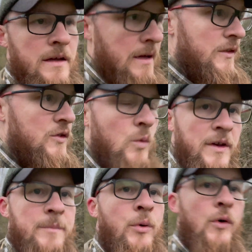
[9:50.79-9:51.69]
And there's one
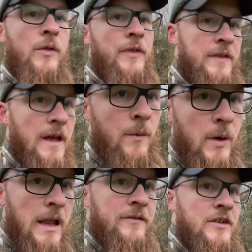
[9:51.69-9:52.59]
important thing that I will
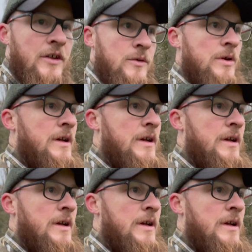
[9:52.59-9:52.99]
have to do